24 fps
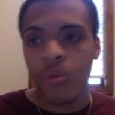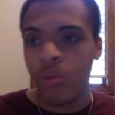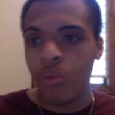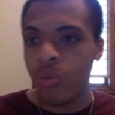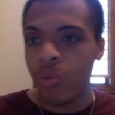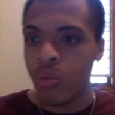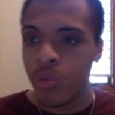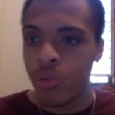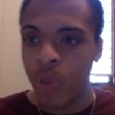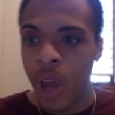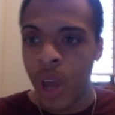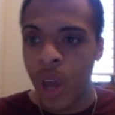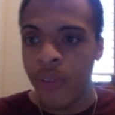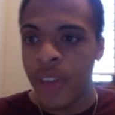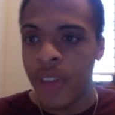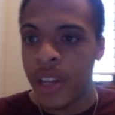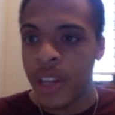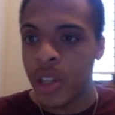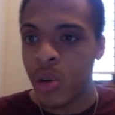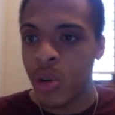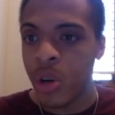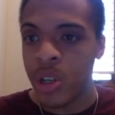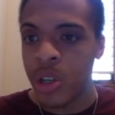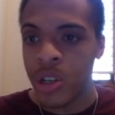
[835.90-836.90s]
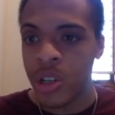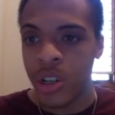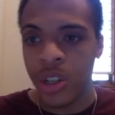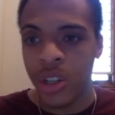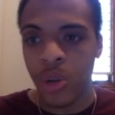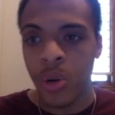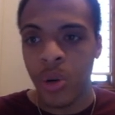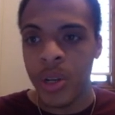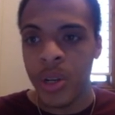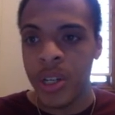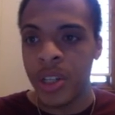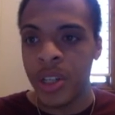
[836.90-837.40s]
We have that
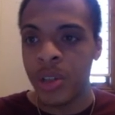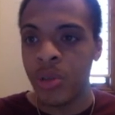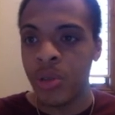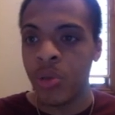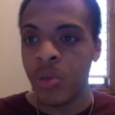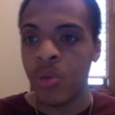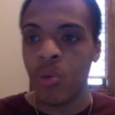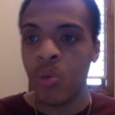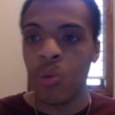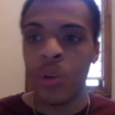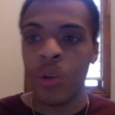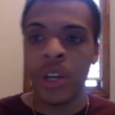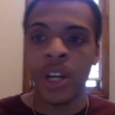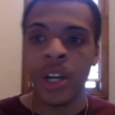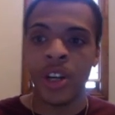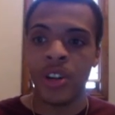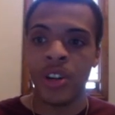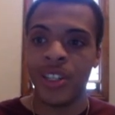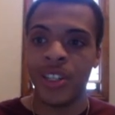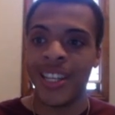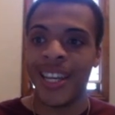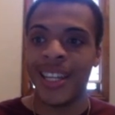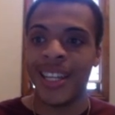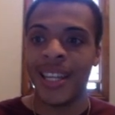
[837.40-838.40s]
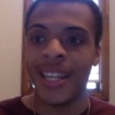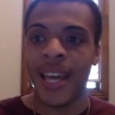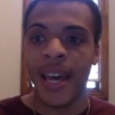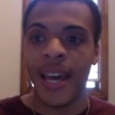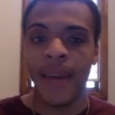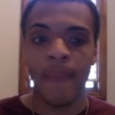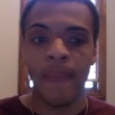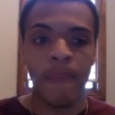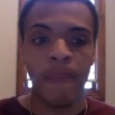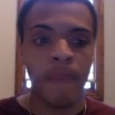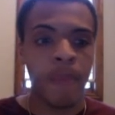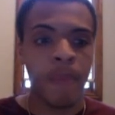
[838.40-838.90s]
222. We understand
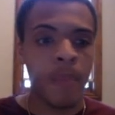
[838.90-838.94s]
that.